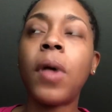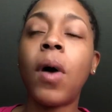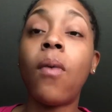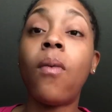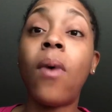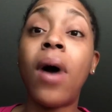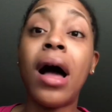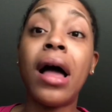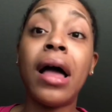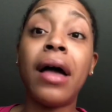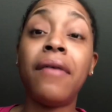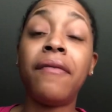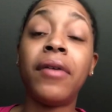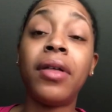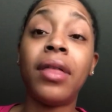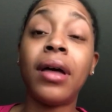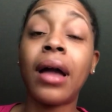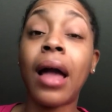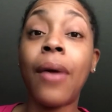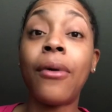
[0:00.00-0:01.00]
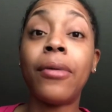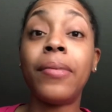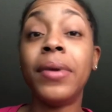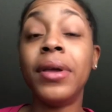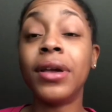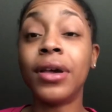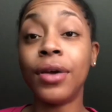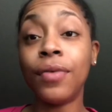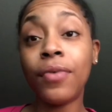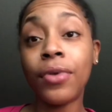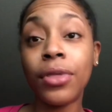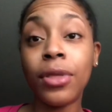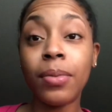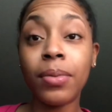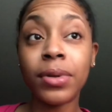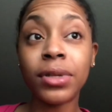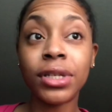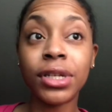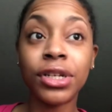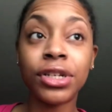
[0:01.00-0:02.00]
why I felt like I would be good for the
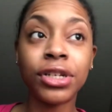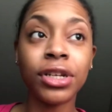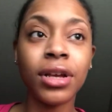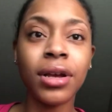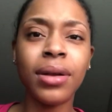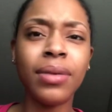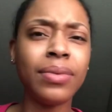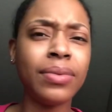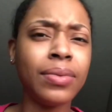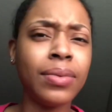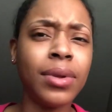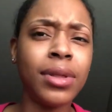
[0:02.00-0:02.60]
position.